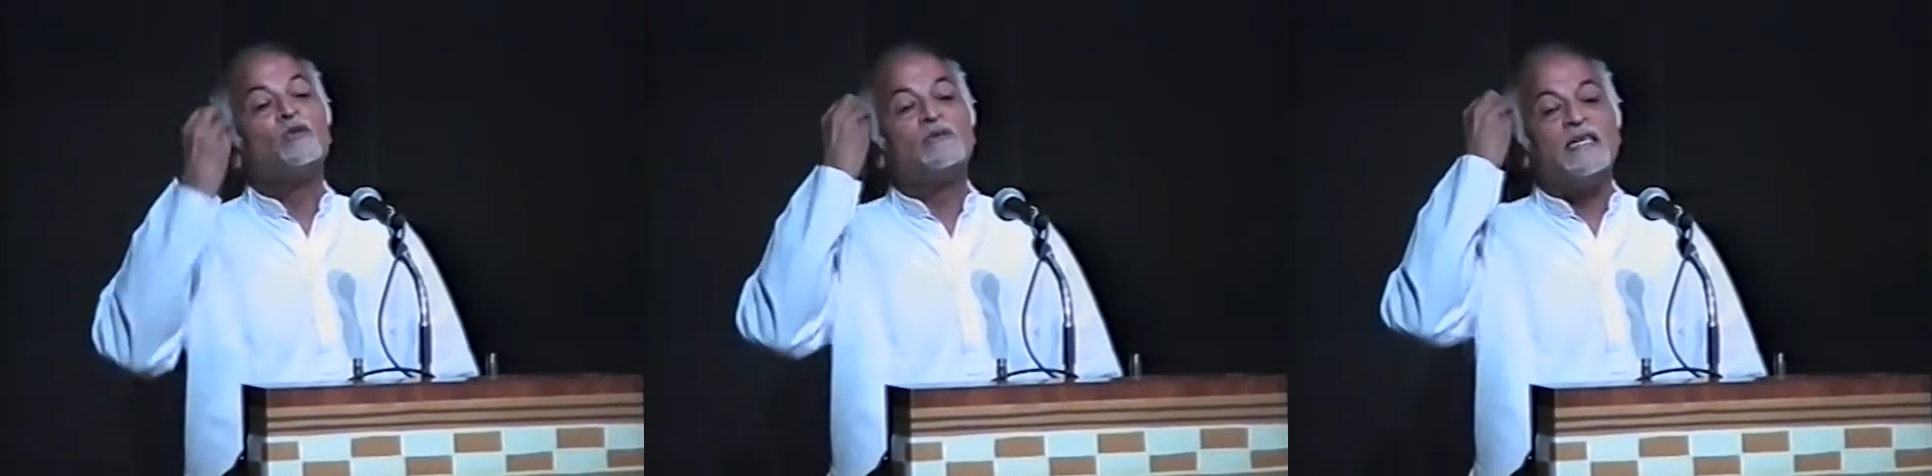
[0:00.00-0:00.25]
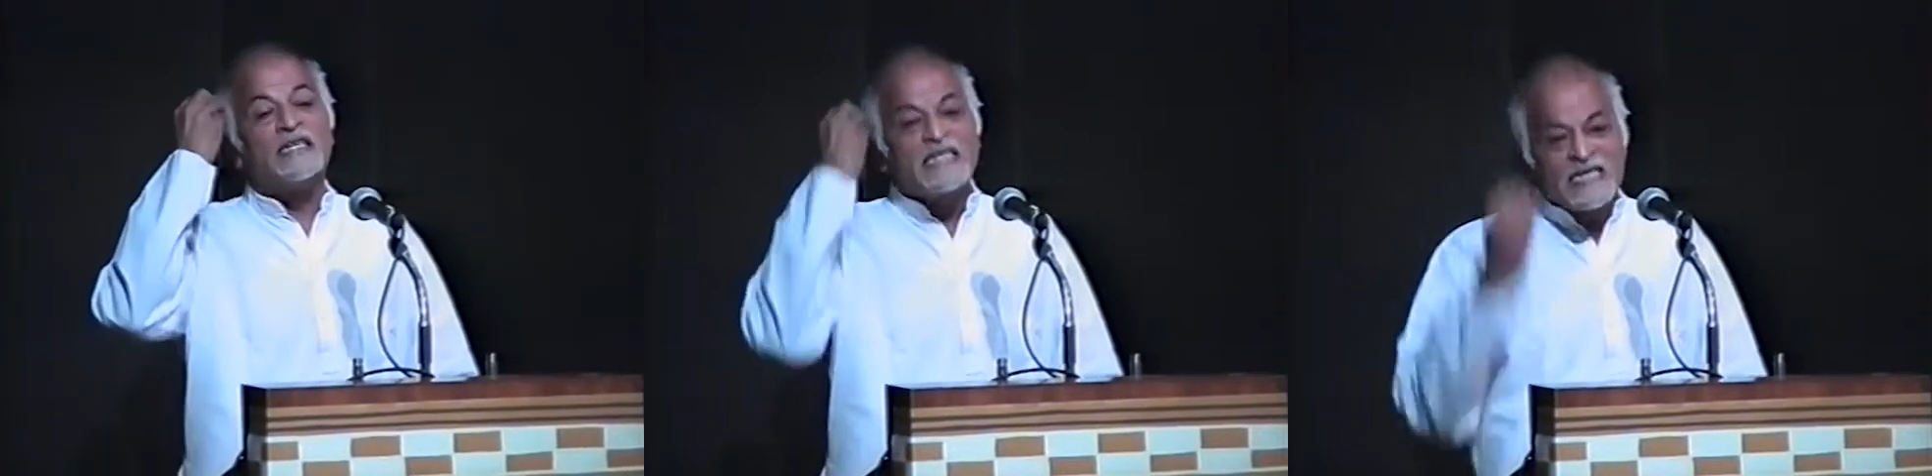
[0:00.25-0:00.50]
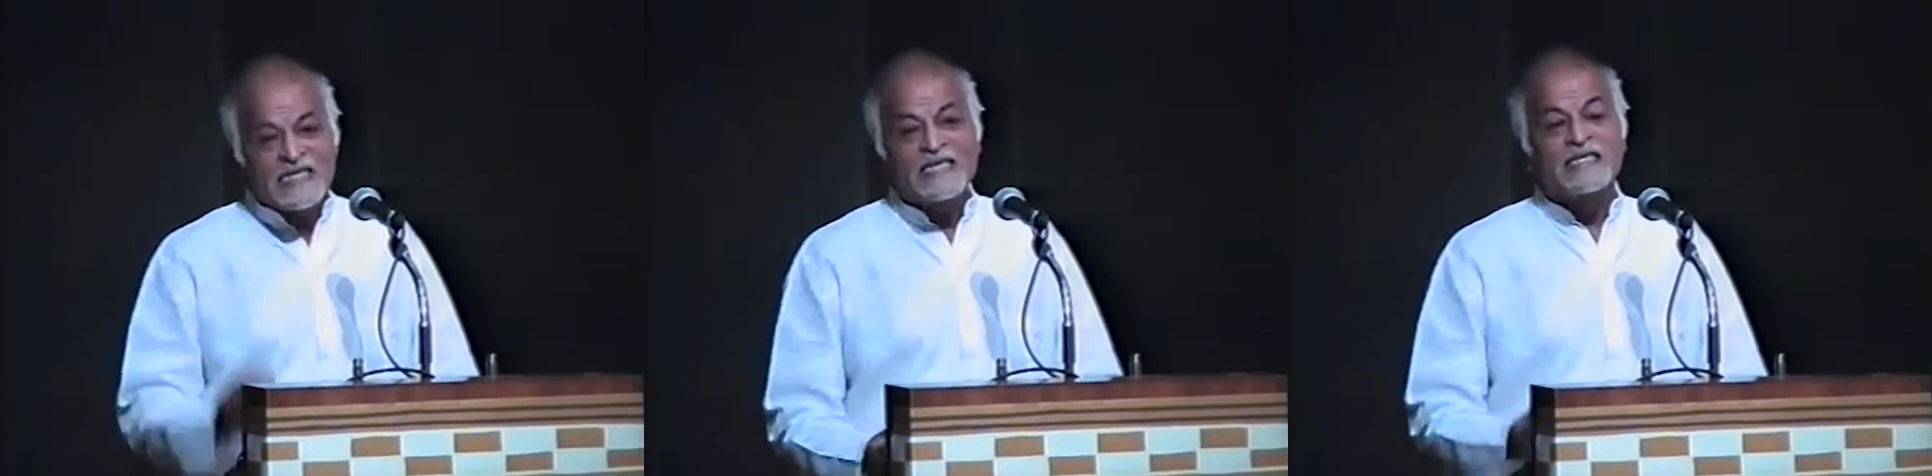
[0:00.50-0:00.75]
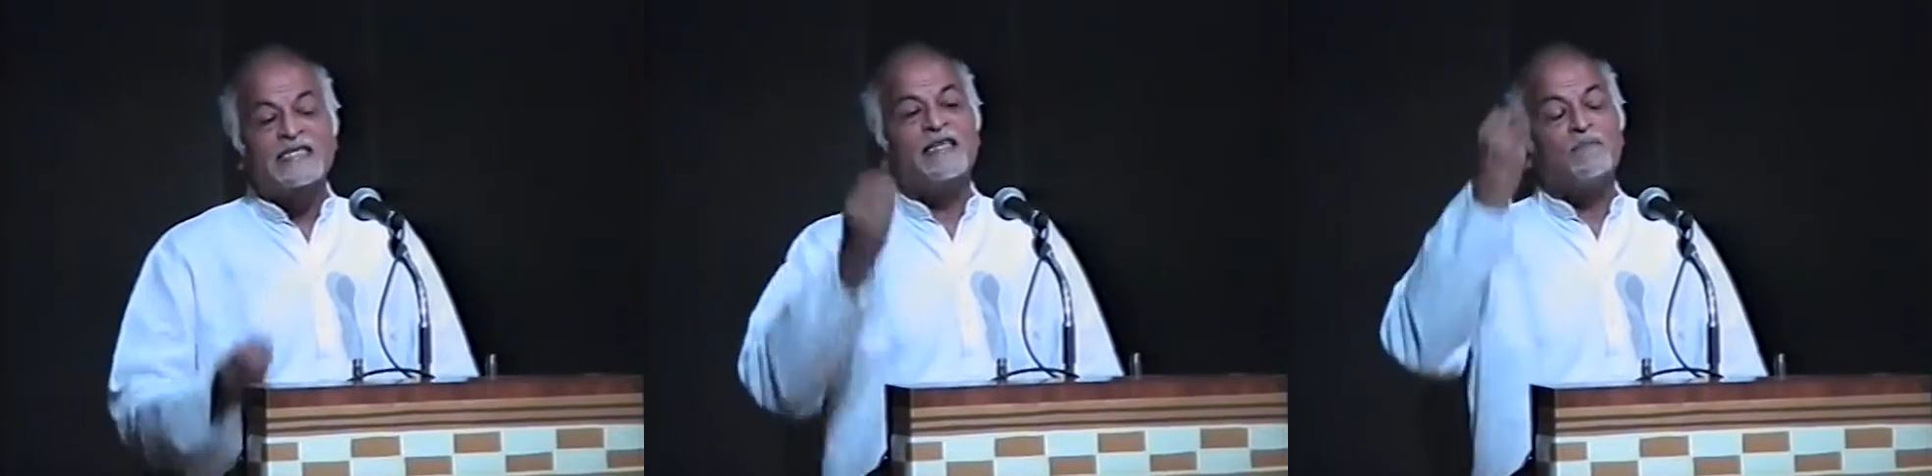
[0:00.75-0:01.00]
to the
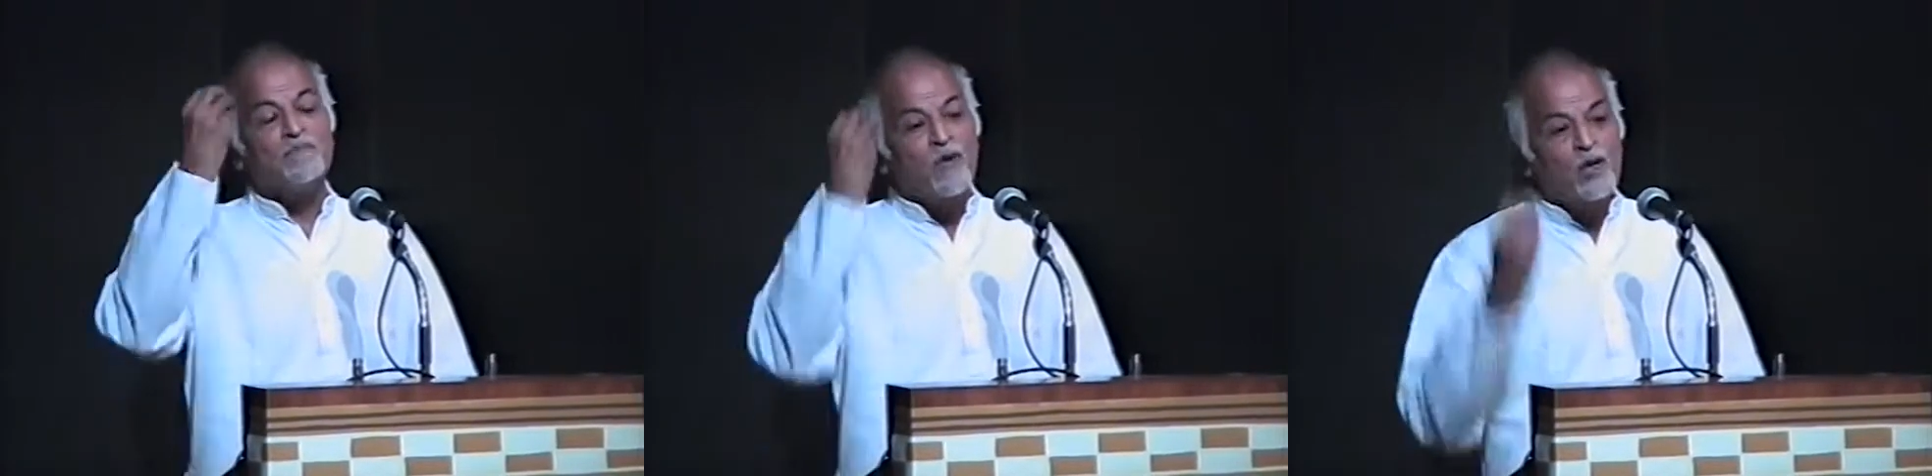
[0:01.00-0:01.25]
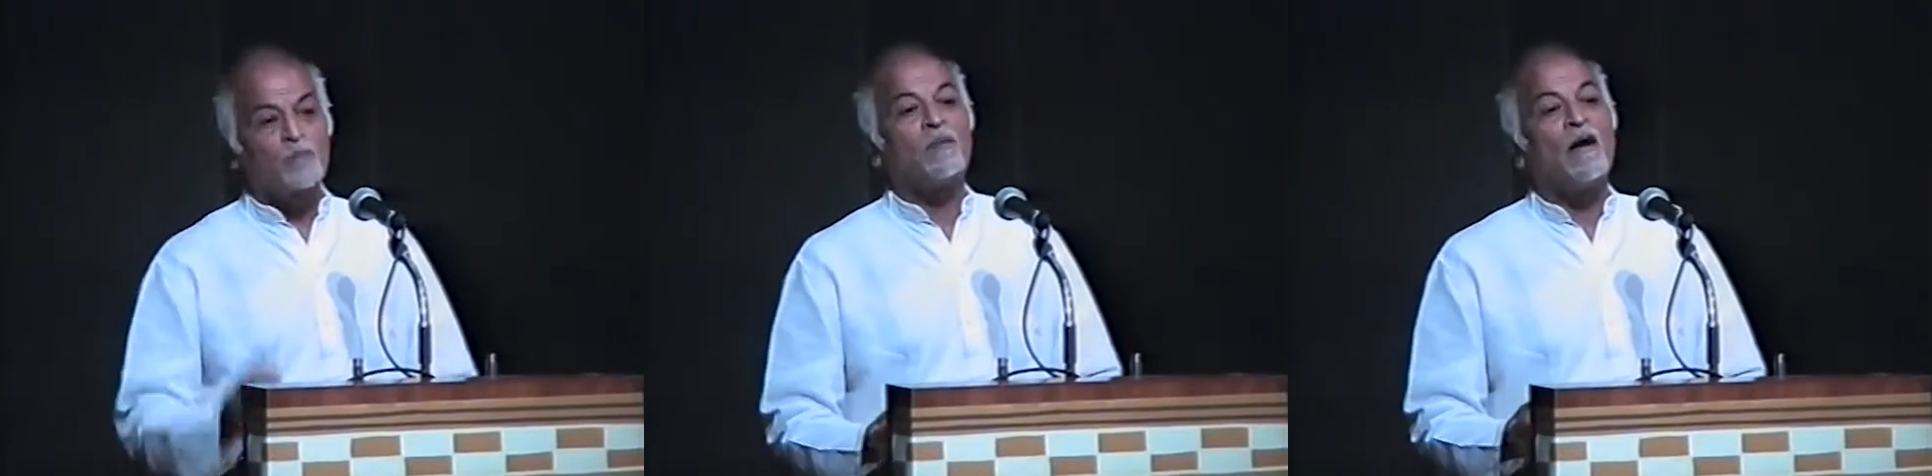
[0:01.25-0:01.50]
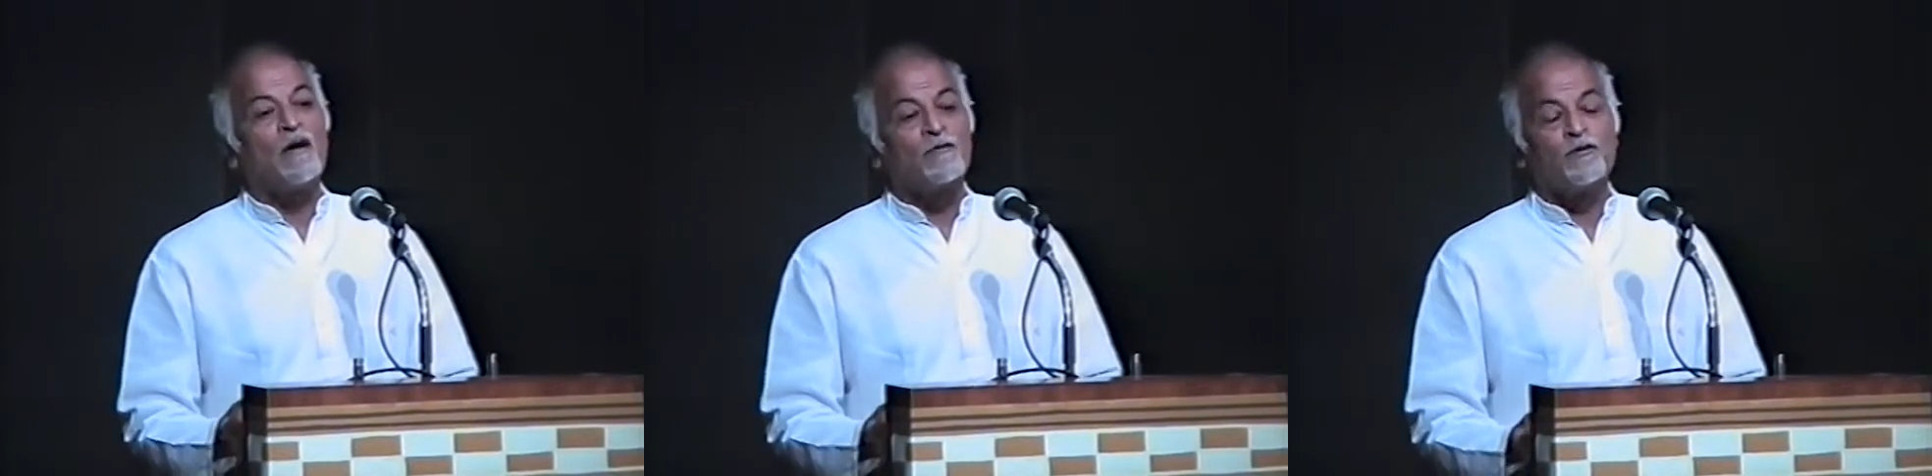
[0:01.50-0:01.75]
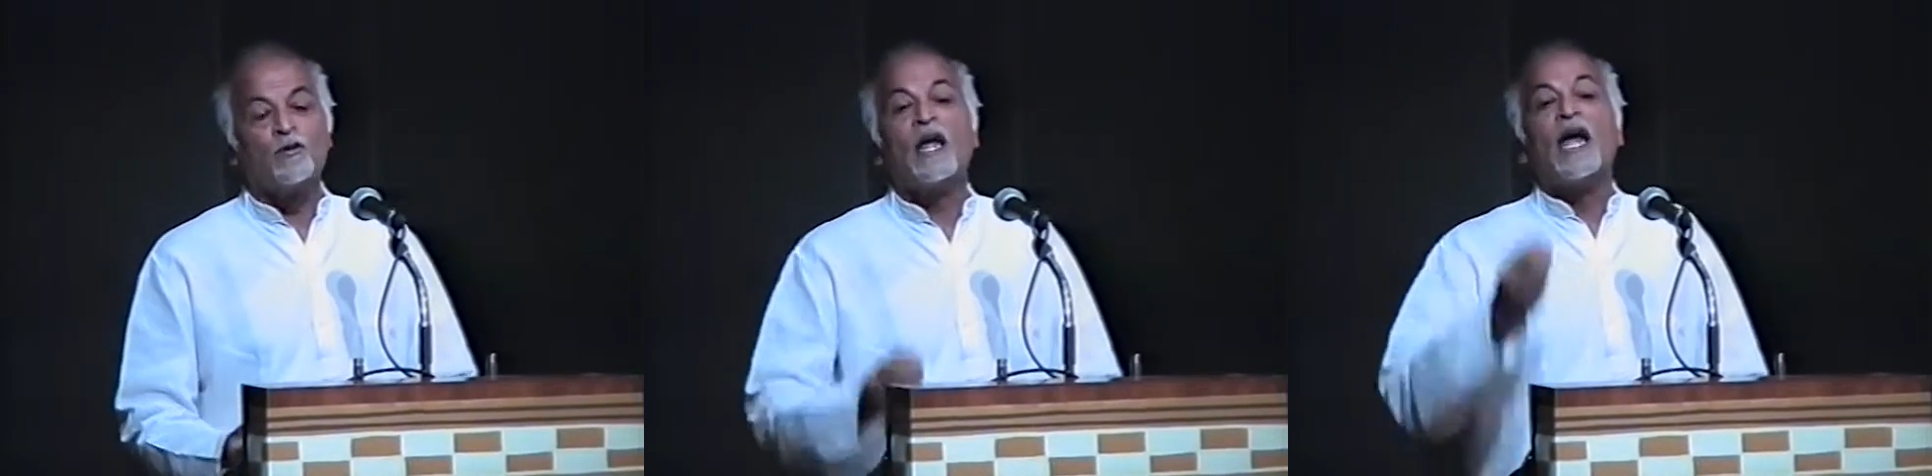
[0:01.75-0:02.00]
richest and the most
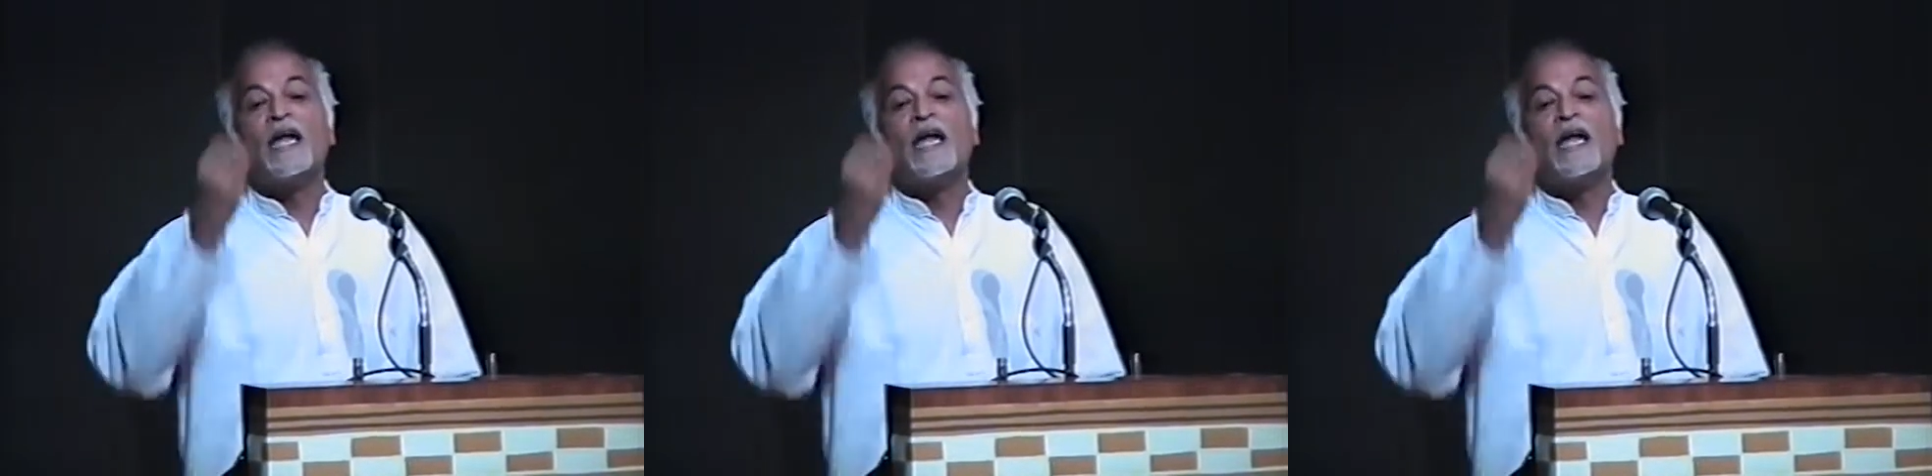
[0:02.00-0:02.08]
powerful